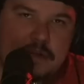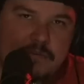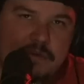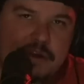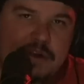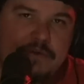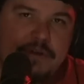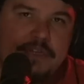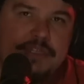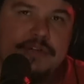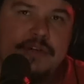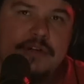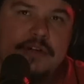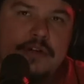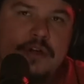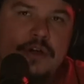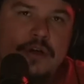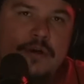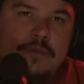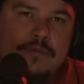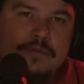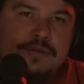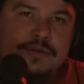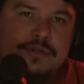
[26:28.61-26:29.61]
When he returned
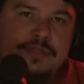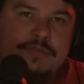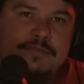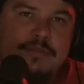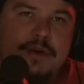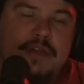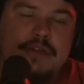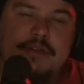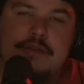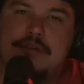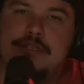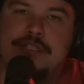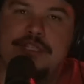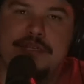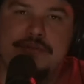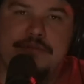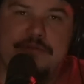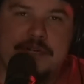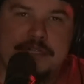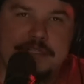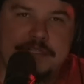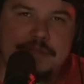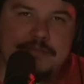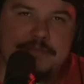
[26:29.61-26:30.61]
home to his mother, she
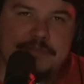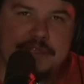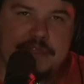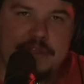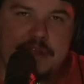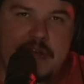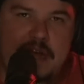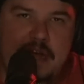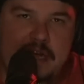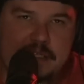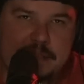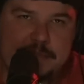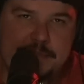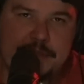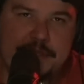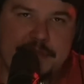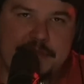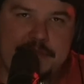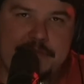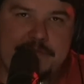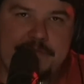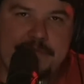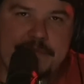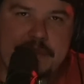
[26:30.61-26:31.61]
rushed him to the
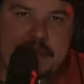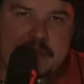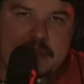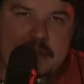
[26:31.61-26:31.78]
hospital,